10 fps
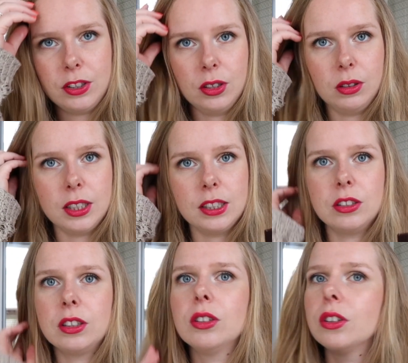So this
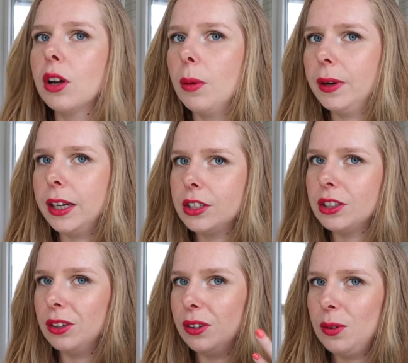is a good
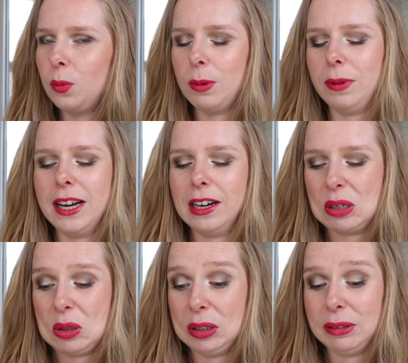combination with my
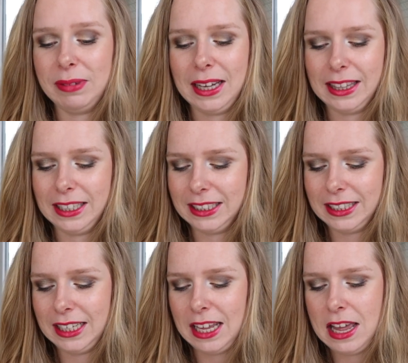hair color, I
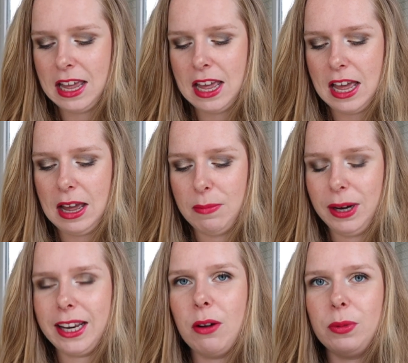think. Um,
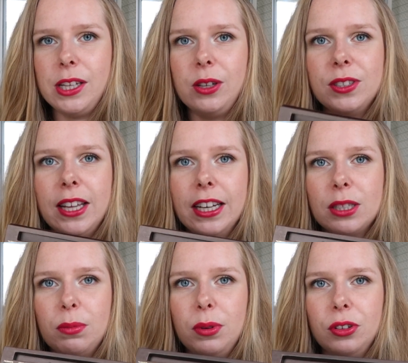but I can't really use that
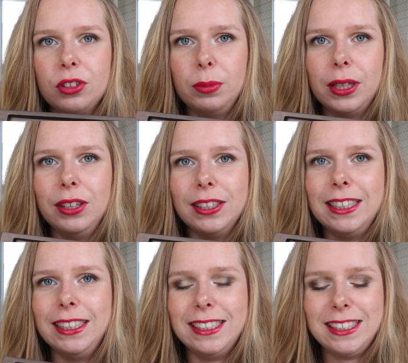as a bronzer
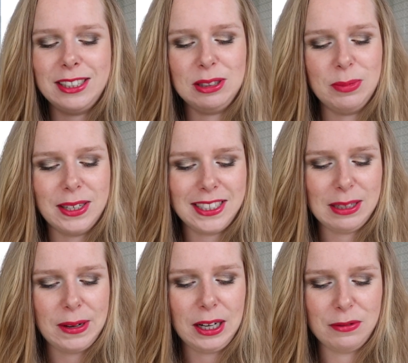because it's too much
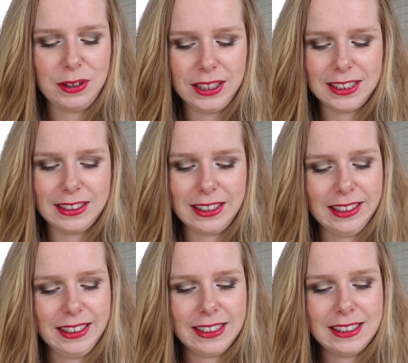in the middle of all these other
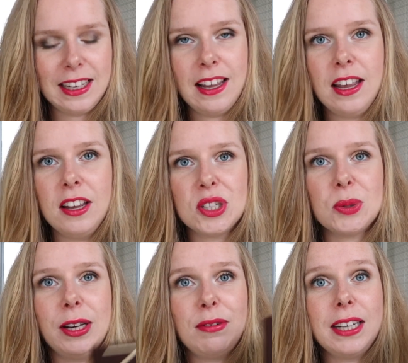things.
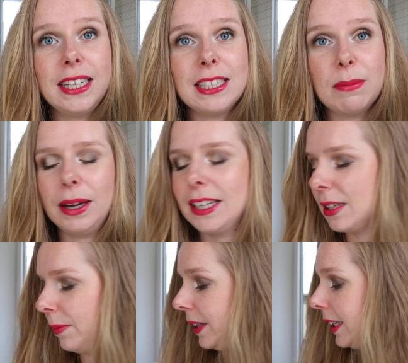So I definitely need to buy
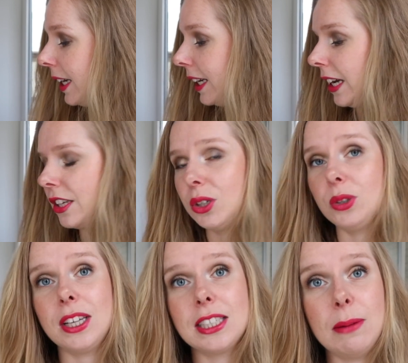something that I can
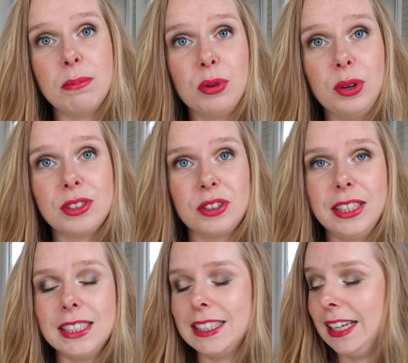use as a
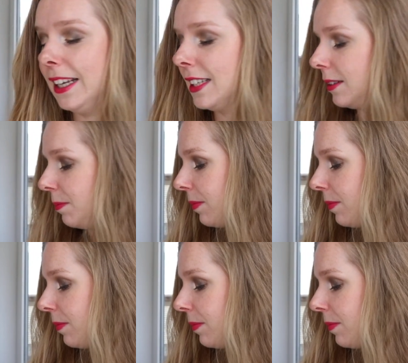bronzer instead.